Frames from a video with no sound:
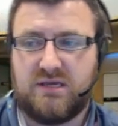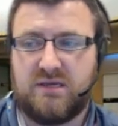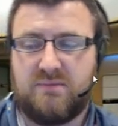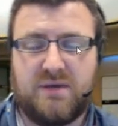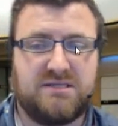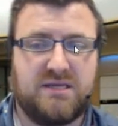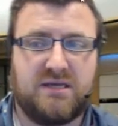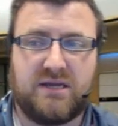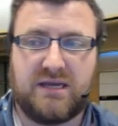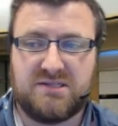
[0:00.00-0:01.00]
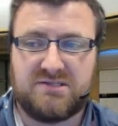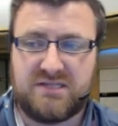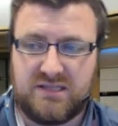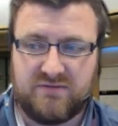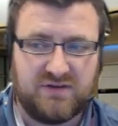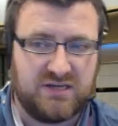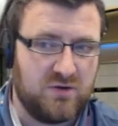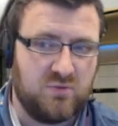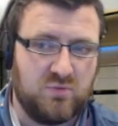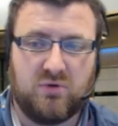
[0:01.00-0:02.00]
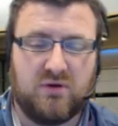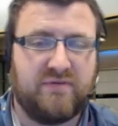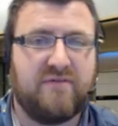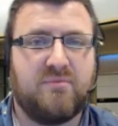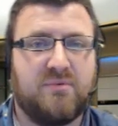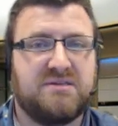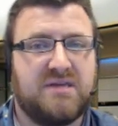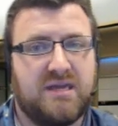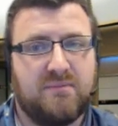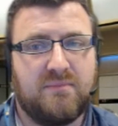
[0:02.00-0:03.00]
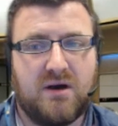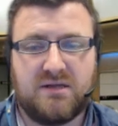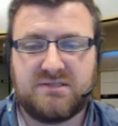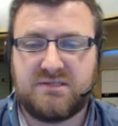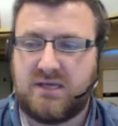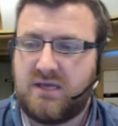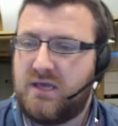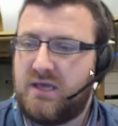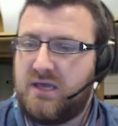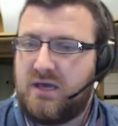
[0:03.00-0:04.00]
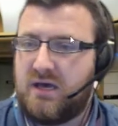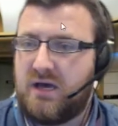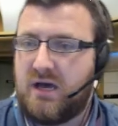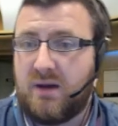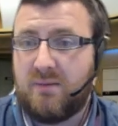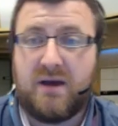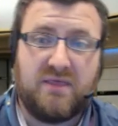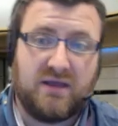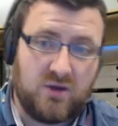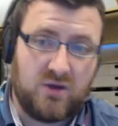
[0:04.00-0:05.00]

the meeting and I can see the video wall of everybody taking part, and then go